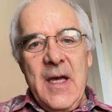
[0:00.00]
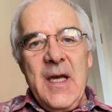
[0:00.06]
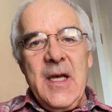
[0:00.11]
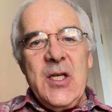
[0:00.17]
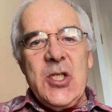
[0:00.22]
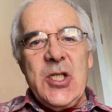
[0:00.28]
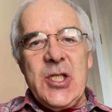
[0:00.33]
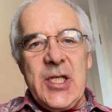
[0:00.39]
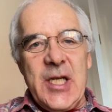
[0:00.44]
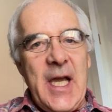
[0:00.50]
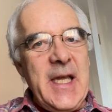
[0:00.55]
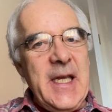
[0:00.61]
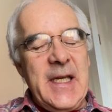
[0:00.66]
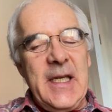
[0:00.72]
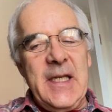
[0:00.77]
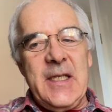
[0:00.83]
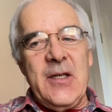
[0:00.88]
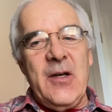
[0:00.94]

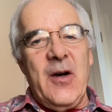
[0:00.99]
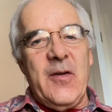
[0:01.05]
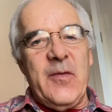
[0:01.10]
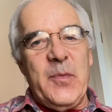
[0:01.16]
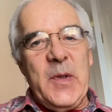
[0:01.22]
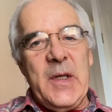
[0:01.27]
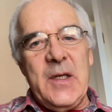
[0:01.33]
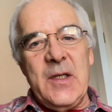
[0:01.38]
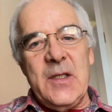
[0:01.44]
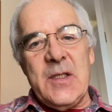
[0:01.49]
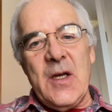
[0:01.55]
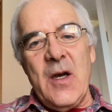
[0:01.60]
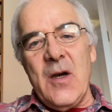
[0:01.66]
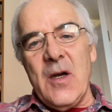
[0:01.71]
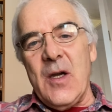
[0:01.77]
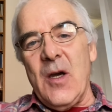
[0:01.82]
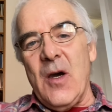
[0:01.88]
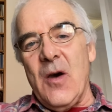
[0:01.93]
Shake it off, because
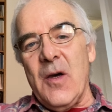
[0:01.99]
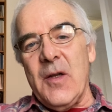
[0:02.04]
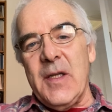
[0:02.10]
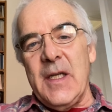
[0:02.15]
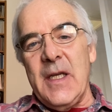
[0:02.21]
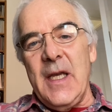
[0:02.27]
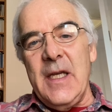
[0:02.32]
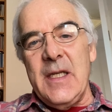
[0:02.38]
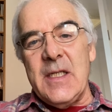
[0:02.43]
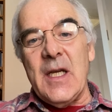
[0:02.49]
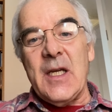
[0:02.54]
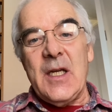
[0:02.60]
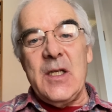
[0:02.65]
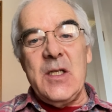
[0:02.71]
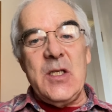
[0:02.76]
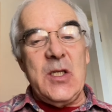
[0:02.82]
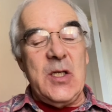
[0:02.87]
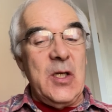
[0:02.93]
our God is a
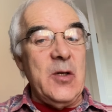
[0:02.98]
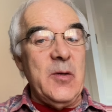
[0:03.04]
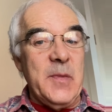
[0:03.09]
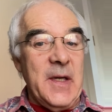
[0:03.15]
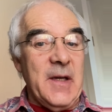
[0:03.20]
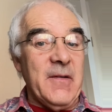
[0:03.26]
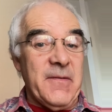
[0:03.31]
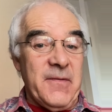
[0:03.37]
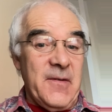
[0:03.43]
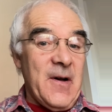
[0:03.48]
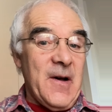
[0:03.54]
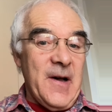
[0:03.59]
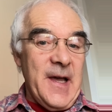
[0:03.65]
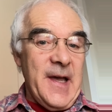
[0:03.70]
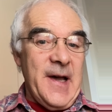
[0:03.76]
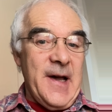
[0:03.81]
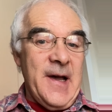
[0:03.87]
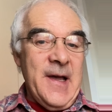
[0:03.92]
consuming
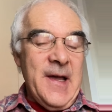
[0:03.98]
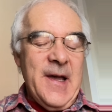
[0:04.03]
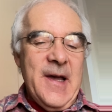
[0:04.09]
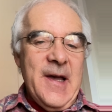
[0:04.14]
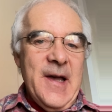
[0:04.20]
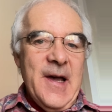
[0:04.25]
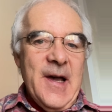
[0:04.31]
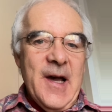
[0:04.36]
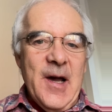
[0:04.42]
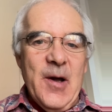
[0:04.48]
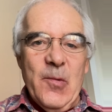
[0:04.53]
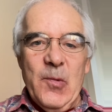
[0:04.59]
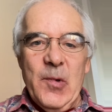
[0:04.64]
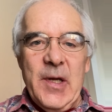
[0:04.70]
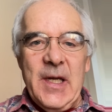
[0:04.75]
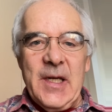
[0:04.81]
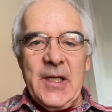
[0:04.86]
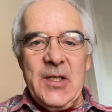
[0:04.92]
fire, and
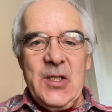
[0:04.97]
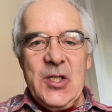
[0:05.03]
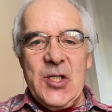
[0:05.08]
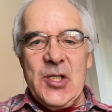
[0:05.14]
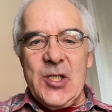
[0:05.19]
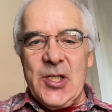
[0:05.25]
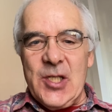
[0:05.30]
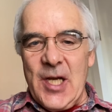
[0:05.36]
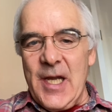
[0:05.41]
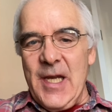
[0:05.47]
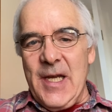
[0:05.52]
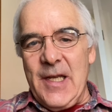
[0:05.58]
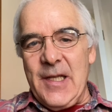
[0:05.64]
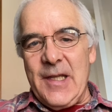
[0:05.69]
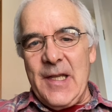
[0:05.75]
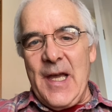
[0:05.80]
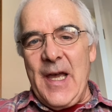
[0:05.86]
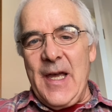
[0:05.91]
we can
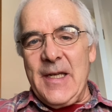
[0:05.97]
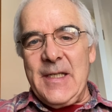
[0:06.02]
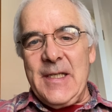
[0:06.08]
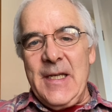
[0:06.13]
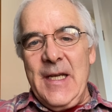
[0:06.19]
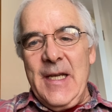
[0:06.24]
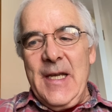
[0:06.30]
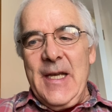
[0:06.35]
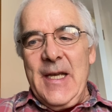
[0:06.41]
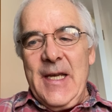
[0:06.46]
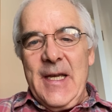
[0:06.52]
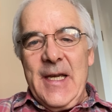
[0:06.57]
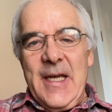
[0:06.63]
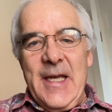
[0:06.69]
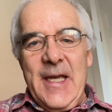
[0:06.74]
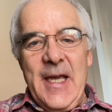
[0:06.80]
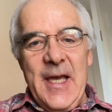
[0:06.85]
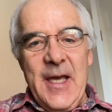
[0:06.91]
shake that
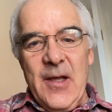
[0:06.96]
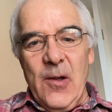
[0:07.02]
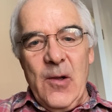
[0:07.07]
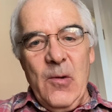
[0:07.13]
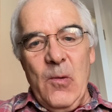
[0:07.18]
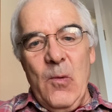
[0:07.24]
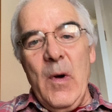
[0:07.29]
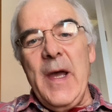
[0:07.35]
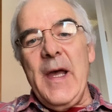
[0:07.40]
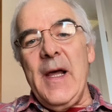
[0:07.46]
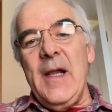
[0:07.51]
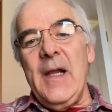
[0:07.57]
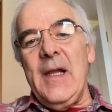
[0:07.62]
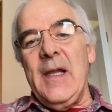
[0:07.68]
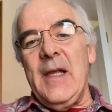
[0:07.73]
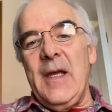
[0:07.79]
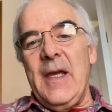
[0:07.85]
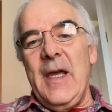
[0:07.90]
ill
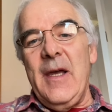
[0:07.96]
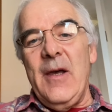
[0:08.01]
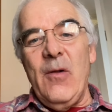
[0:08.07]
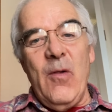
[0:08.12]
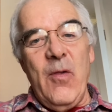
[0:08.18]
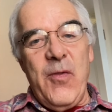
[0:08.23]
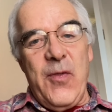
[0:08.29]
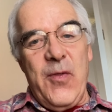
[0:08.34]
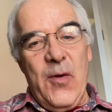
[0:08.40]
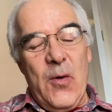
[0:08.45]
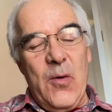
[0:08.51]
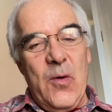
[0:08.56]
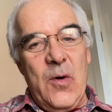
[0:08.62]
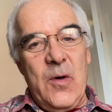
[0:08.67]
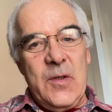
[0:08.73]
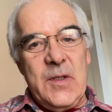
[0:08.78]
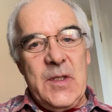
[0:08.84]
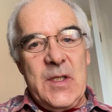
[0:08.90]
will, ill
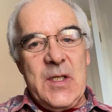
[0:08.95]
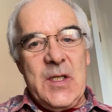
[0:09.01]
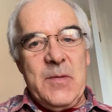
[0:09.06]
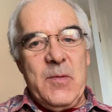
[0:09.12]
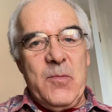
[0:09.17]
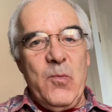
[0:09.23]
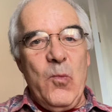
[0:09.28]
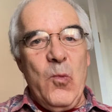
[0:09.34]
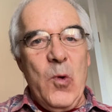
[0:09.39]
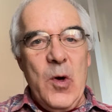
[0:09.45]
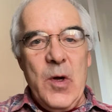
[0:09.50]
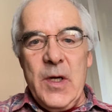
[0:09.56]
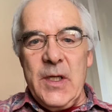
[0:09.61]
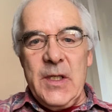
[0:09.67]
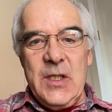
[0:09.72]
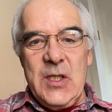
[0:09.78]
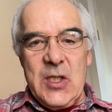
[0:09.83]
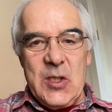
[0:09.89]
thoughts,
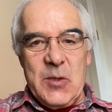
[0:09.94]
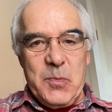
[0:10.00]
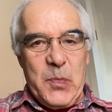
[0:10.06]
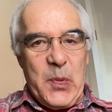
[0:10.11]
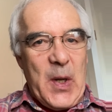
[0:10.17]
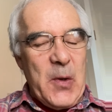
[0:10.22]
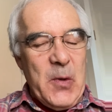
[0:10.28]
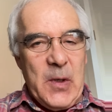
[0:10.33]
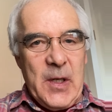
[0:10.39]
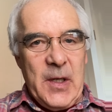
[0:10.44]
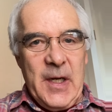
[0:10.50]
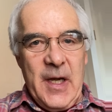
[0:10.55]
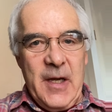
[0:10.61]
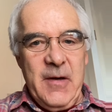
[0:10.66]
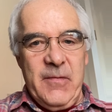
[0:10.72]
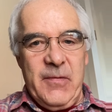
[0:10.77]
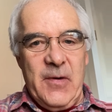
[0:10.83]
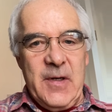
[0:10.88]
words spoken
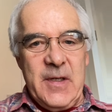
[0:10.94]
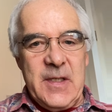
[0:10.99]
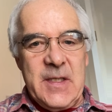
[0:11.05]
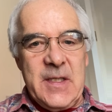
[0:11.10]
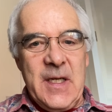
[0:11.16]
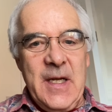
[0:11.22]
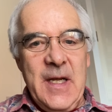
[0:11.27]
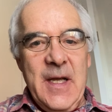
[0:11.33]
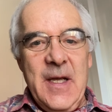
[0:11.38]
over us.